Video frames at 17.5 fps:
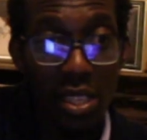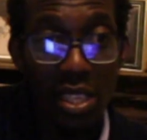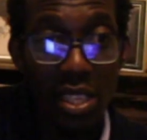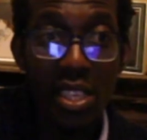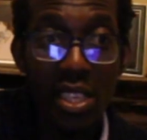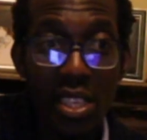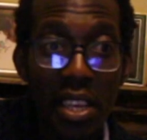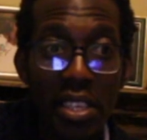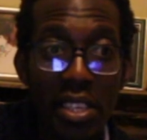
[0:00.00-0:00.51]

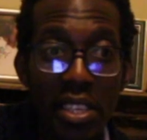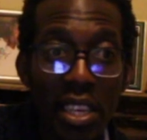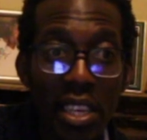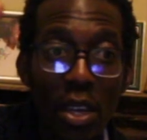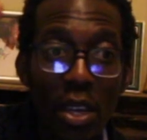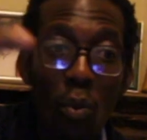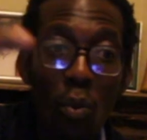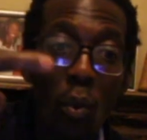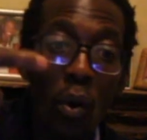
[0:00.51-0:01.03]

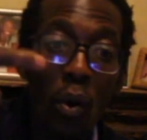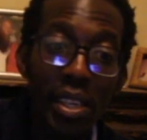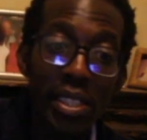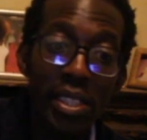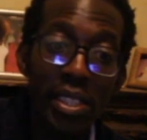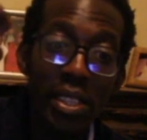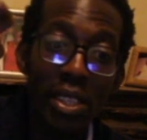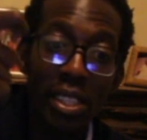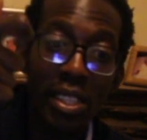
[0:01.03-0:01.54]
essentially what
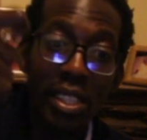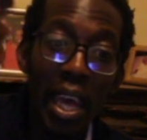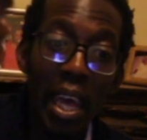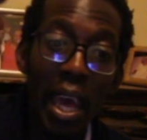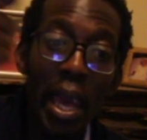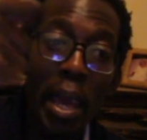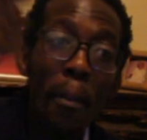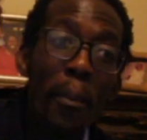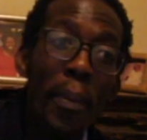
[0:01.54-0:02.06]
the
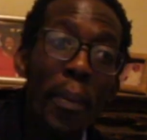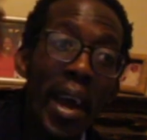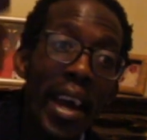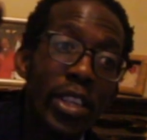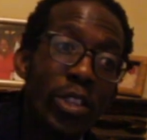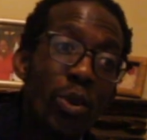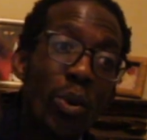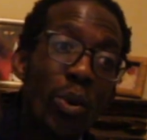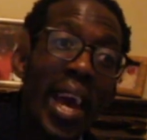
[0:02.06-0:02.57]

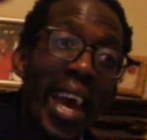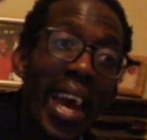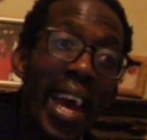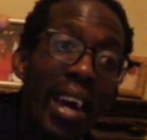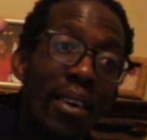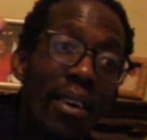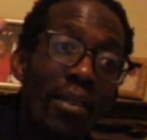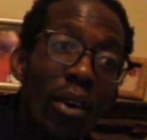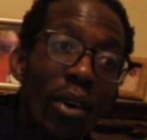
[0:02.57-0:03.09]
impact you
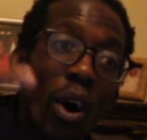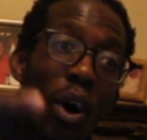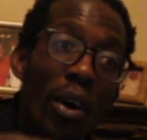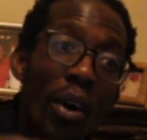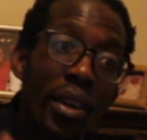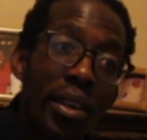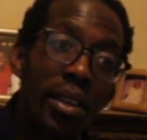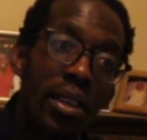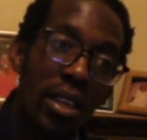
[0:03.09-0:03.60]
have
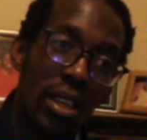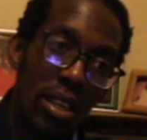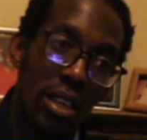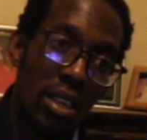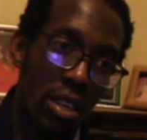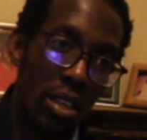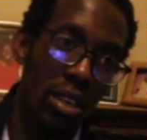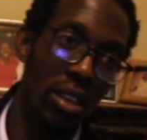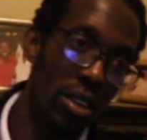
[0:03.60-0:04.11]
on
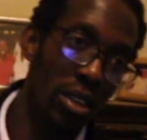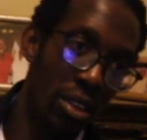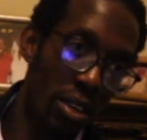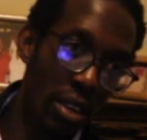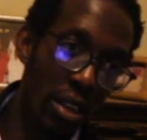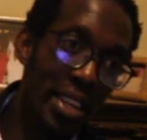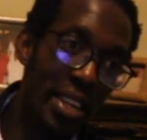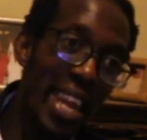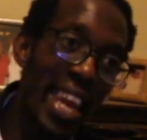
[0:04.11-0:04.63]

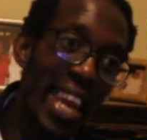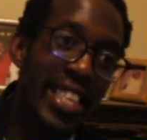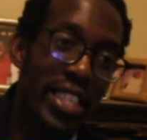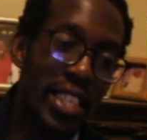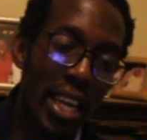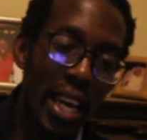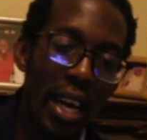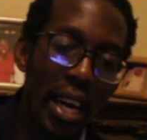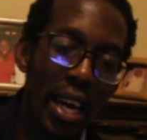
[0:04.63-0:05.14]

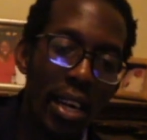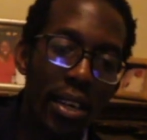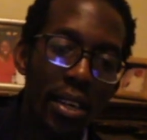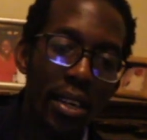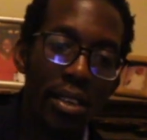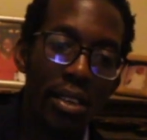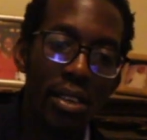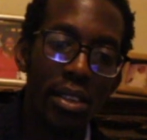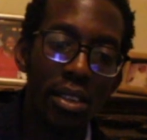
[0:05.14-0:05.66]
nature.
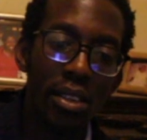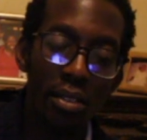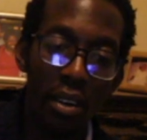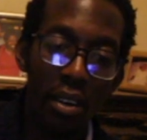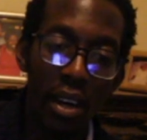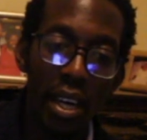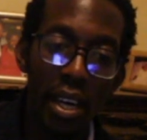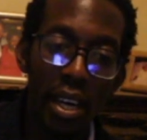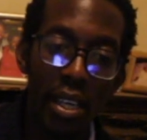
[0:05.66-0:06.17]

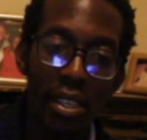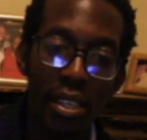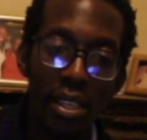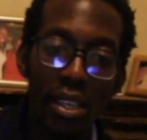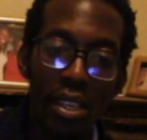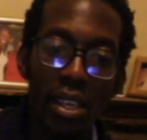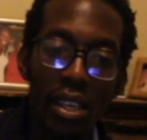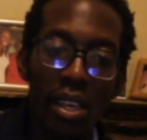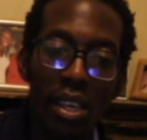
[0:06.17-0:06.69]
Right.
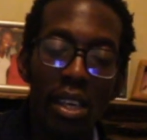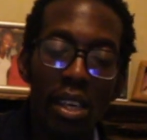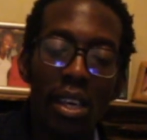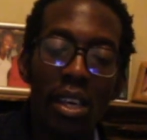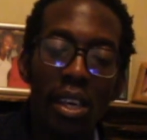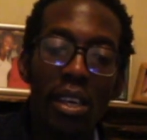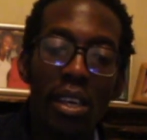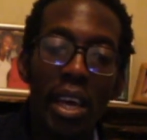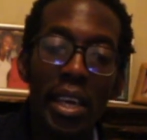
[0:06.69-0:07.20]

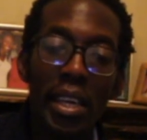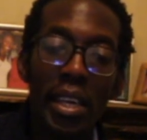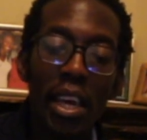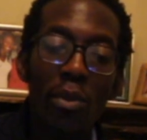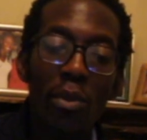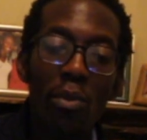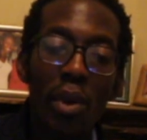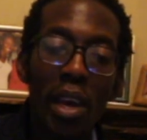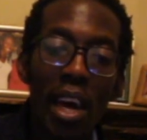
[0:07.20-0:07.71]
And
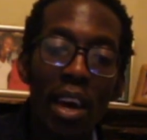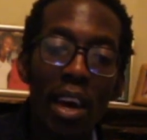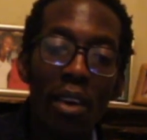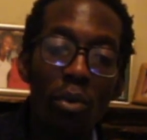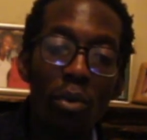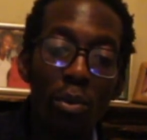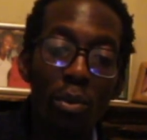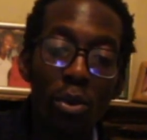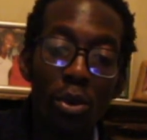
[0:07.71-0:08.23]
then we have
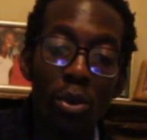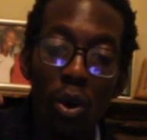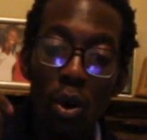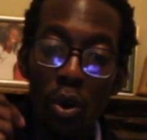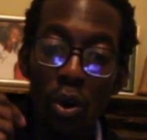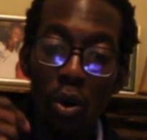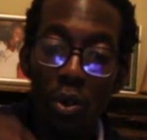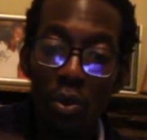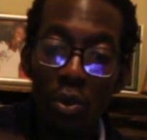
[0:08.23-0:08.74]
what we
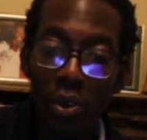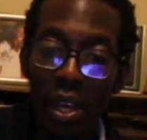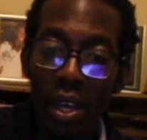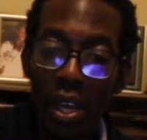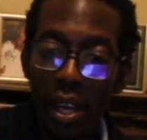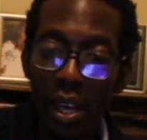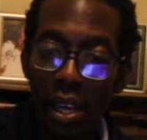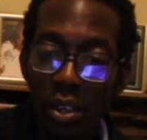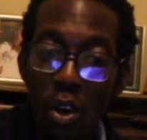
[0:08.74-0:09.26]
call
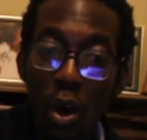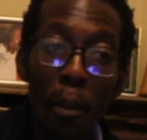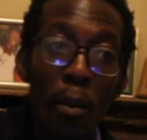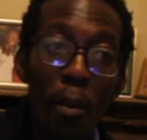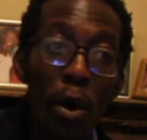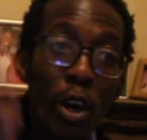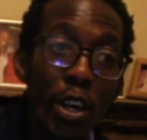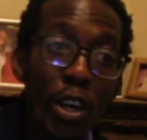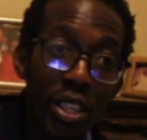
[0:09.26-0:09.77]
the
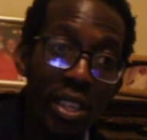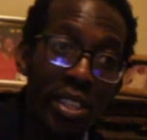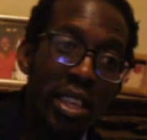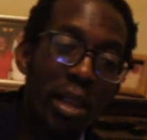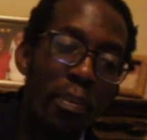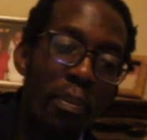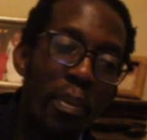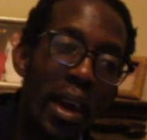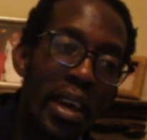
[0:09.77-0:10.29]
commercial
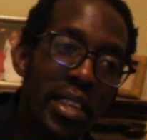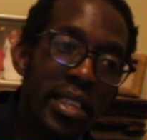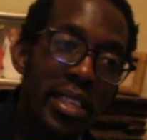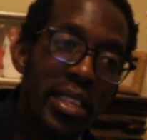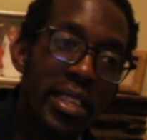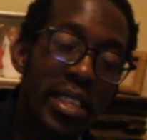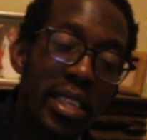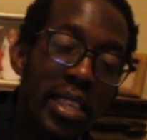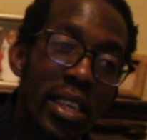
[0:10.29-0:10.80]

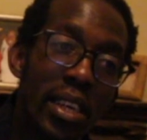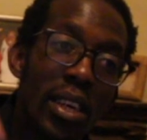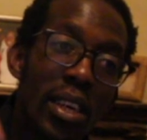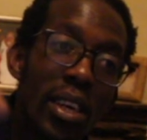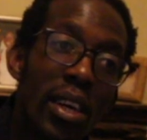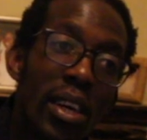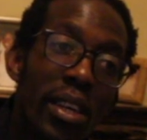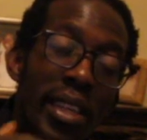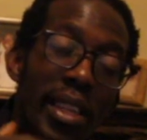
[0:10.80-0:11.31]
dependency,
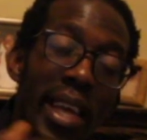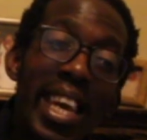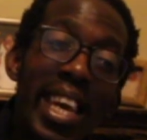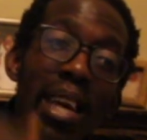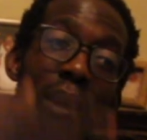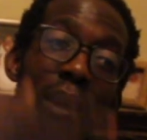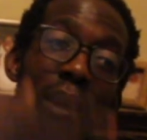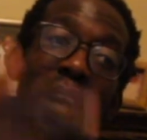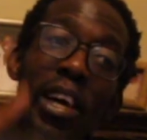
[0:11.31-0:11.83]
the
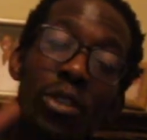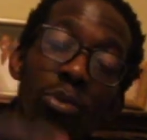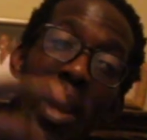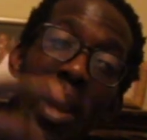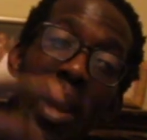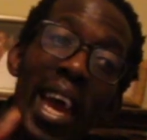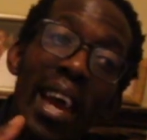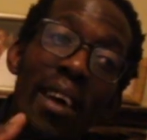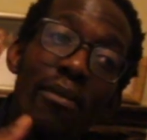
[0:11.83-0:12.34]
impact we
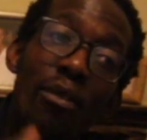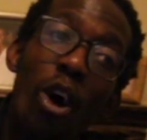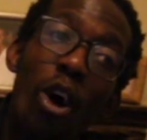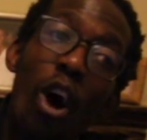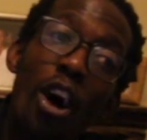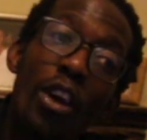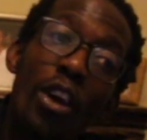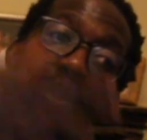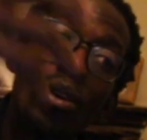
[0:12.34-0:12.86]
have
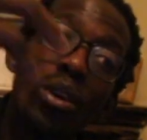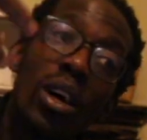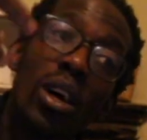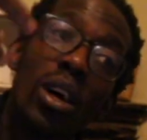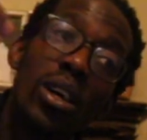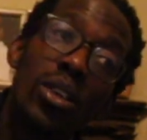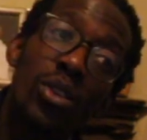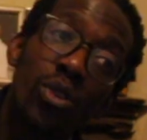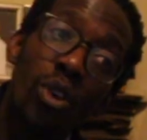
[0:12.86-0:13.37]
on
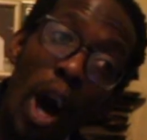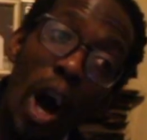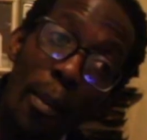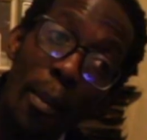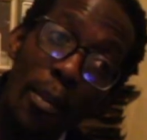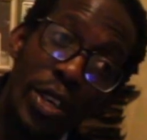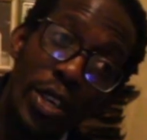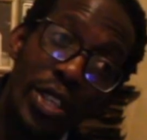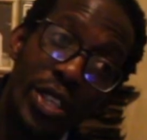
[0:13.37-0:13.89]

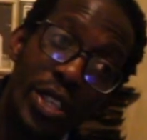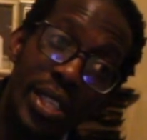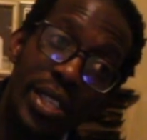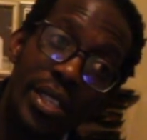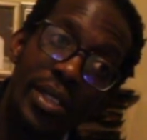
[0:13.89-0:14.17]
commerce.